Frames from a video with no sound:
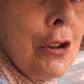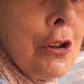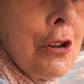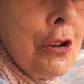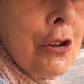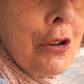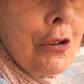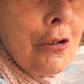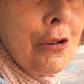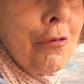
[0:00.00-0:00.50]

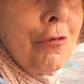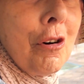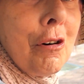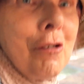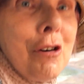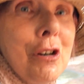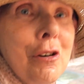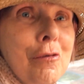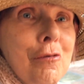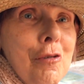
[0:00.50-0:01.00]
she's
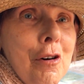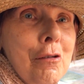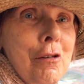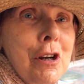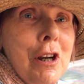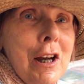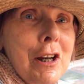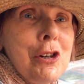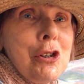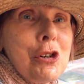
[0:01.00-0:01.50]
very,
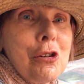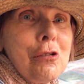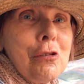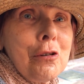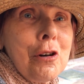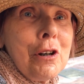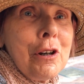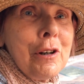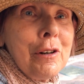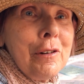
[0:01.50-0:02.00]
very Asian
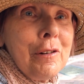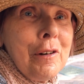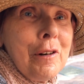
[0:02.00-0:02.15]
looking.